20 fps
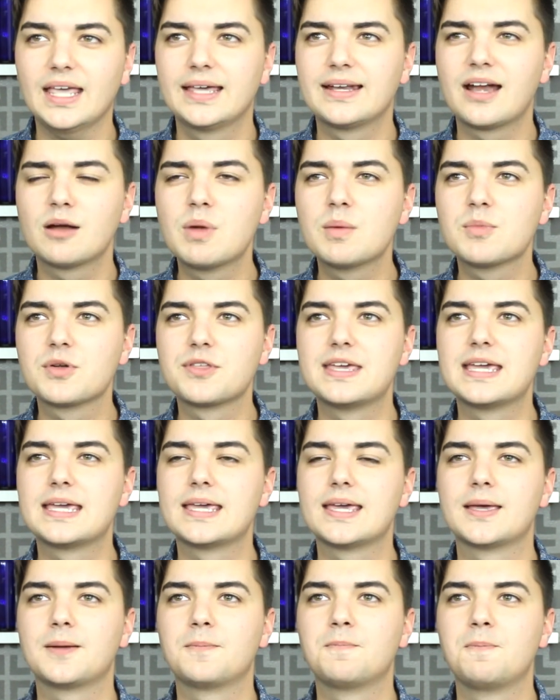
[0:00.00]
And I remember
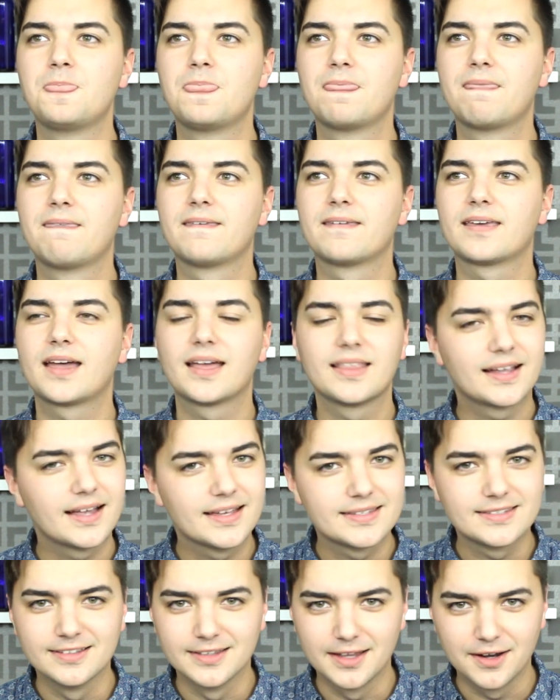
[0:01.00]
thinking, God,
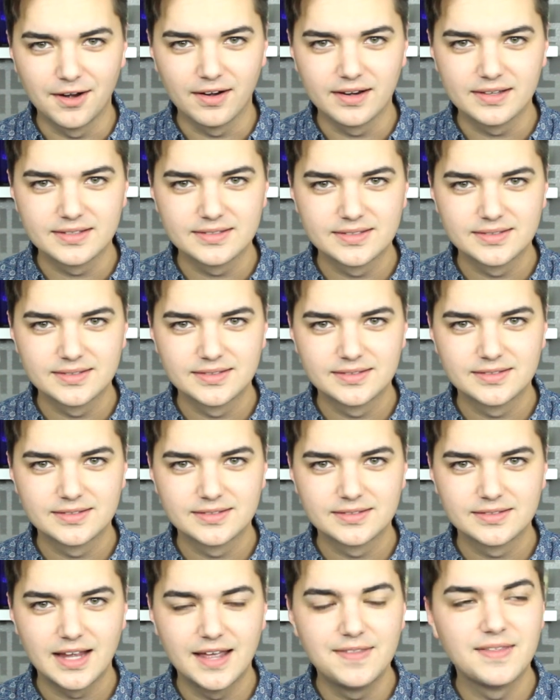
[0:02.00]
that guy's hilarious.
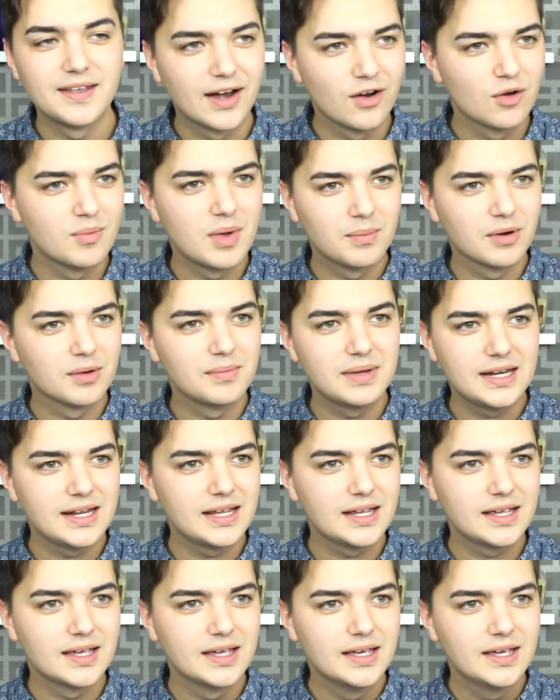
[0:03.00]
And then I remember
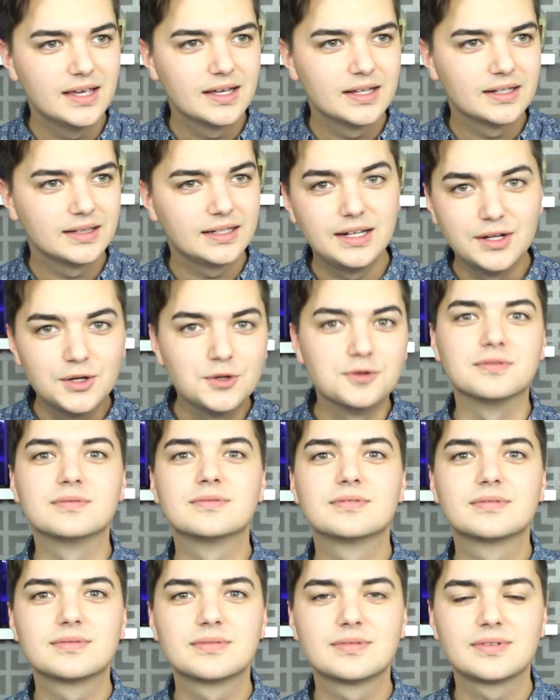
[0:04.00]
meeting Lee
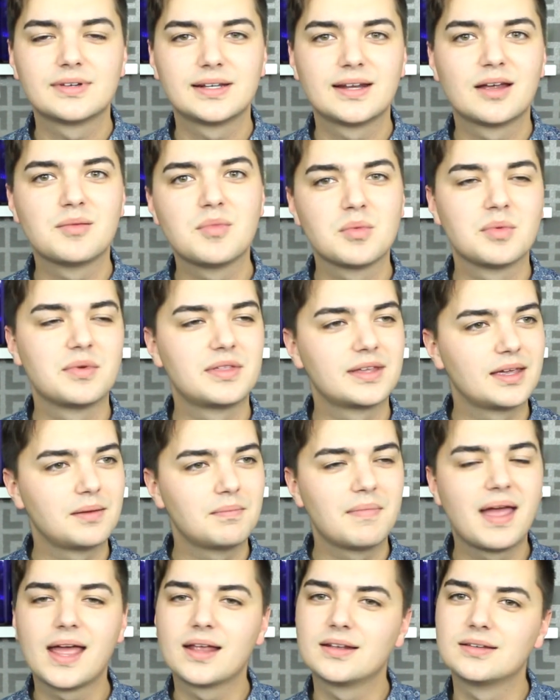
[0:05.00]
Newton. And I remember
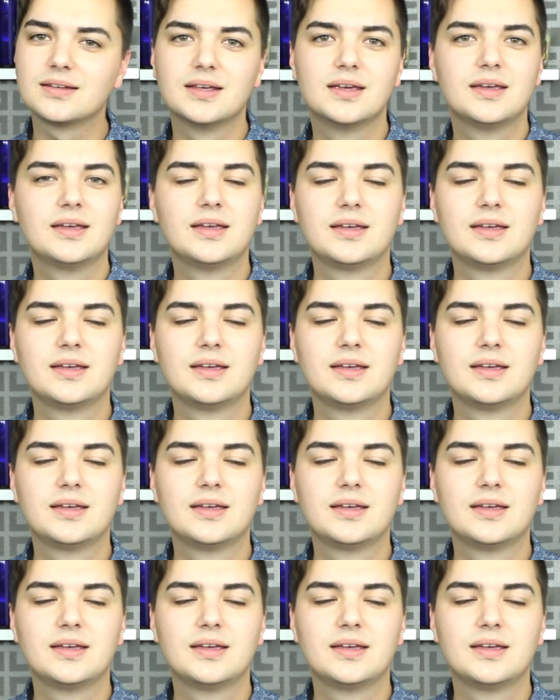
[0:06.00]
thinking, man,